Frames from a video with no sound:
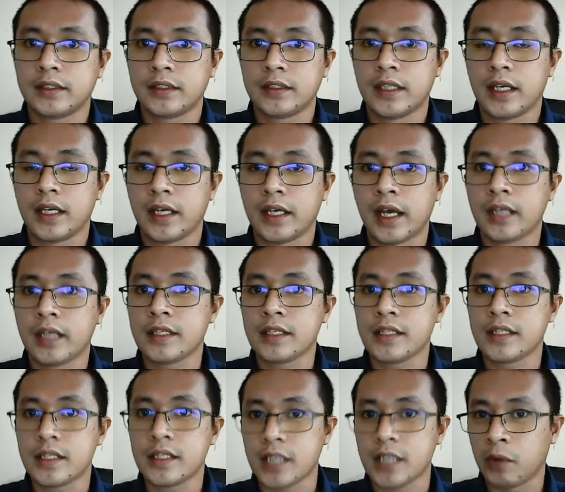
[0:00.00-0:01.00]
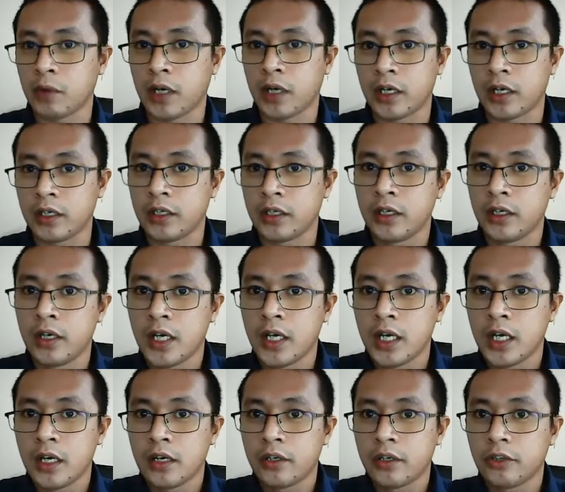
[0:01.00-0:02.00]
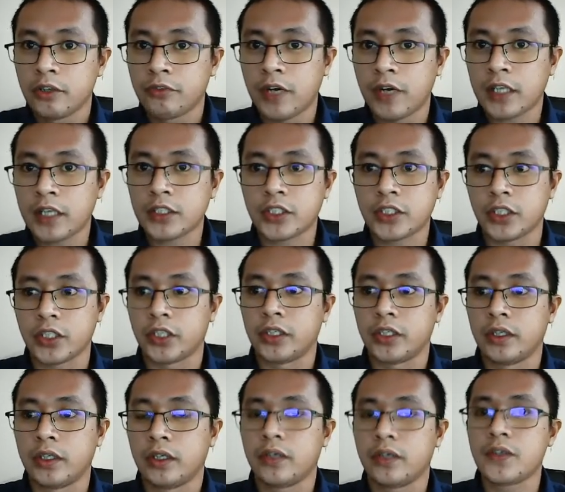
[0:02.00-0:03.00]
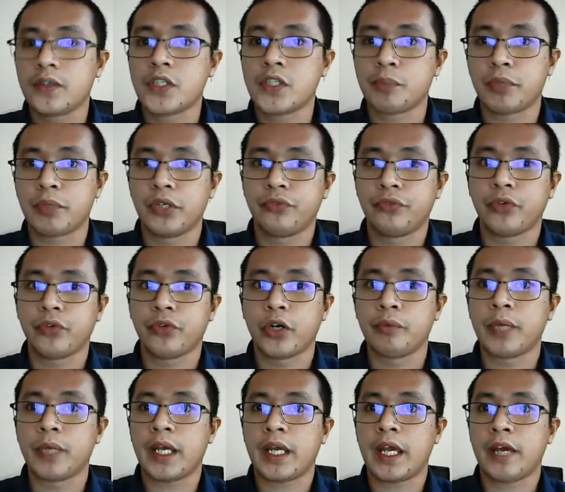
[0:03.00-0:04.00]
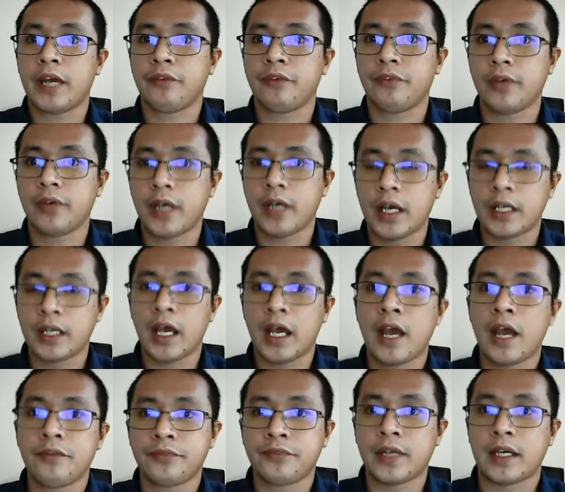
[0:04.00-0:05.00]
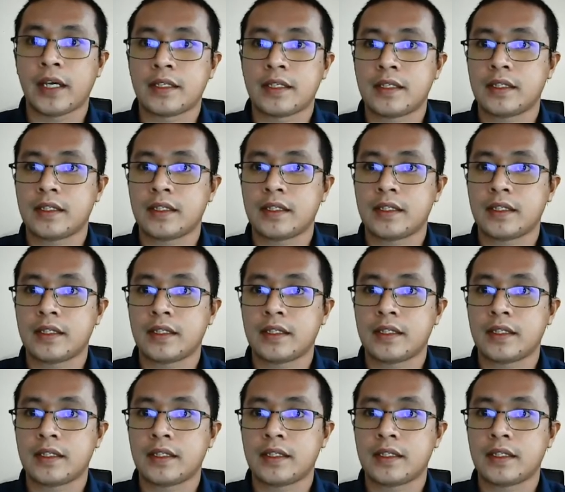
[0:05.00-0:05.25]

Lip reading: Again, this is our function used to perform the F-test